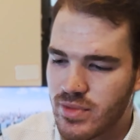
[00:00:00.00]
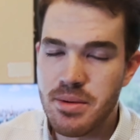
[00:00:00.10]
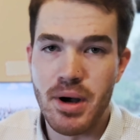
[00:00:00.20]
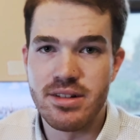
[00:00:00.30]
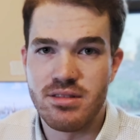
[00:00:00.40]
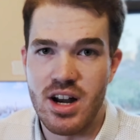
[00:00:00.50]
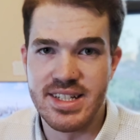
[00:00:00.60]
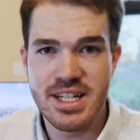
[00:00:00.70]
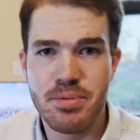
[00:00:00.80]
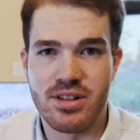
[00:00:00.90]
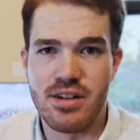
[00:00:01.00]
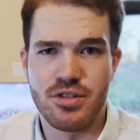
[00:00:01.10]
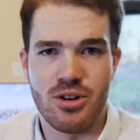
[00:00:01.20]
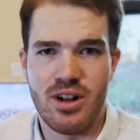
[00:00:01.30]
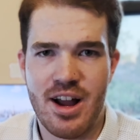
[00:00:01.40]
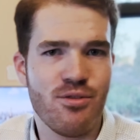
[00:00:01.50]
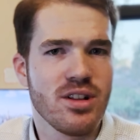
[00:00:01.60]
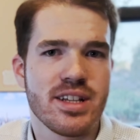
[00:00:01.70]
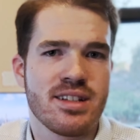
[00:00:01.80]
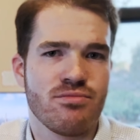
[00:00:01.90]
But on a deeper level, I
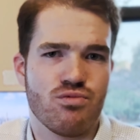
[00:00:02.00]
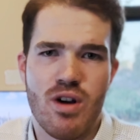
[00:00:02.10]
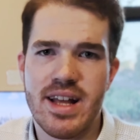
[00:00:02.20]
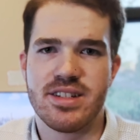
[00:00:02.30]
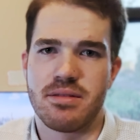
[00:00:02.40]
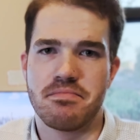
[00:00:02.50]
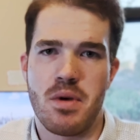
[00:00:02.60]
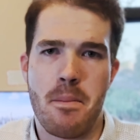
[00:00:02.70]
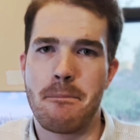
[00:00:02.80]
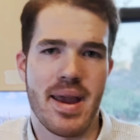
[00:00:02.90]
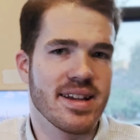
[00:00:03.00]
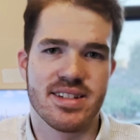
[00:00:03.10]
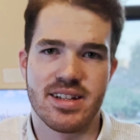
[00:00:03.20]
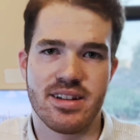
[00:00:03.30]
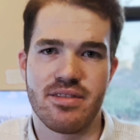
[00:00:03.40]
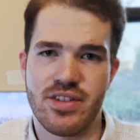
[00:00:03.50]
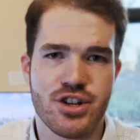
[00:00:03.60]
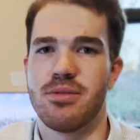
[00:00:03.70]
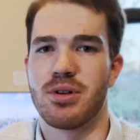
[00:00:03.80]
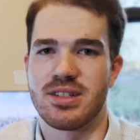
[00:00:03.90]
really read some amazing
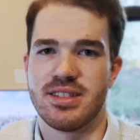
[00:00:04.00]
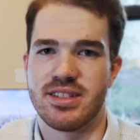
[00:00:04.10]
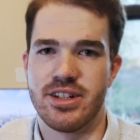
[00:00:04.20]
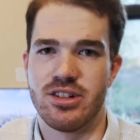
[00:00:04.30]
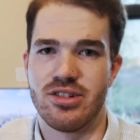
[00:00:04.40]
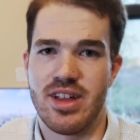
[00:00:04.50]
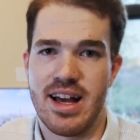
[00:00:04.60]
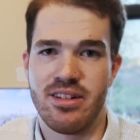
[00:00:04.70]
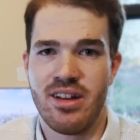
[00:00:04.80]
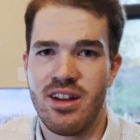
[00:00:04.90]
fiction books this year that